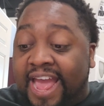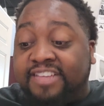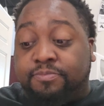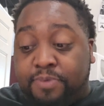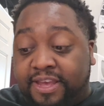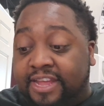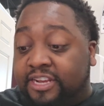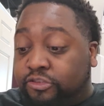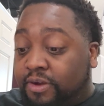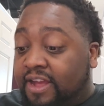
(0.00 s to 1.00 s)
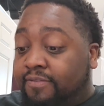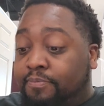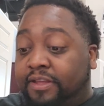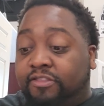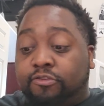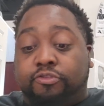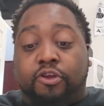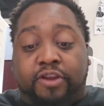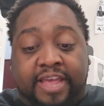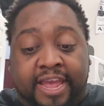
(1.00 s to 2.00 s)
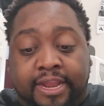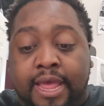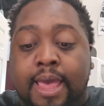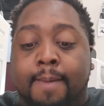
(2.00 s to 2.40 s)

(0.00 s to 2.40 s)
last pick in the draft, pick 238,